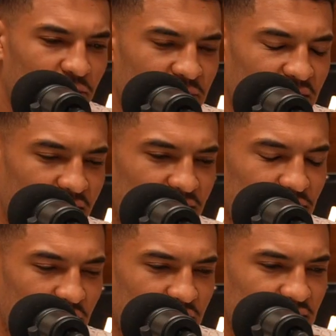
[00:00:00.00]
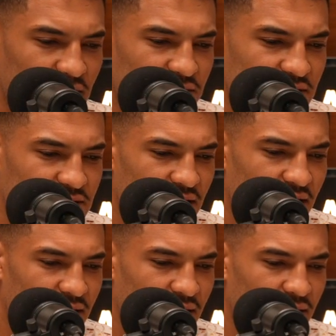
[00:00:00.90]
me, it's more so just
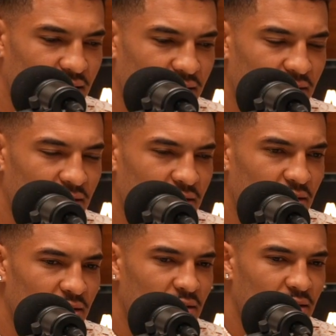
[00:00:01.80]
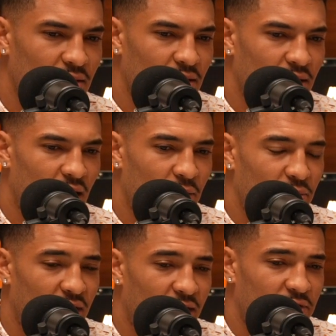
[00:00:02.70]
like
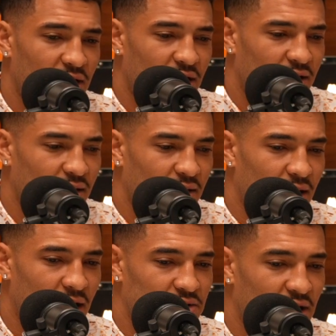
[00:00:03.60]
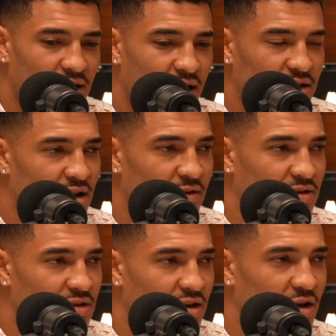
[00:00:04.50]
I feel like I try to catch
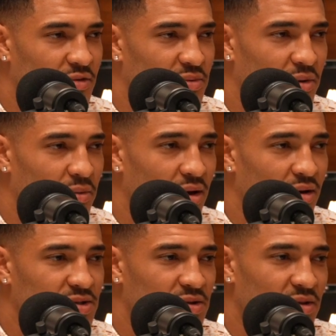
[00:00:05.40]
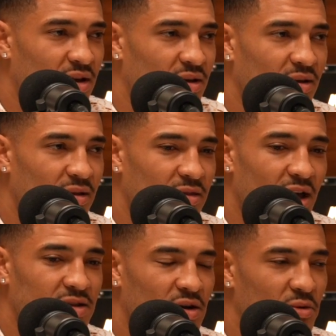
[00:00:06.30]
everything that comes my way. So like
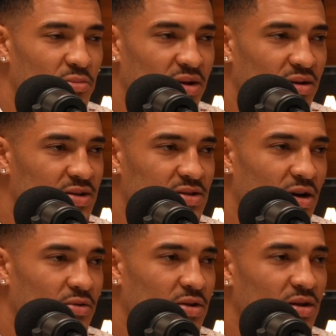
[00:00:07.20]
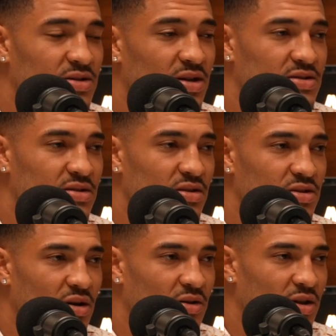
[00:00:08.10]
that's on me. It's not really adjusting to
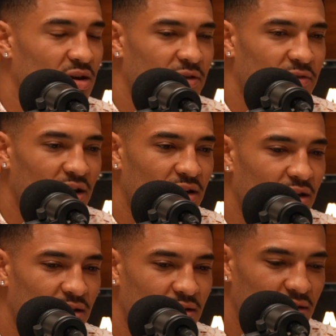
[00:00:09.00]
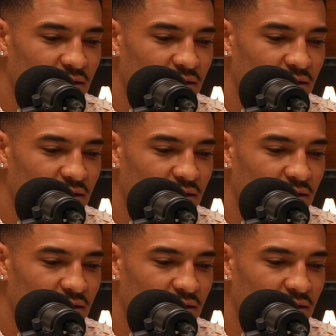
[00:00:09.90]
Joe. Like if I can't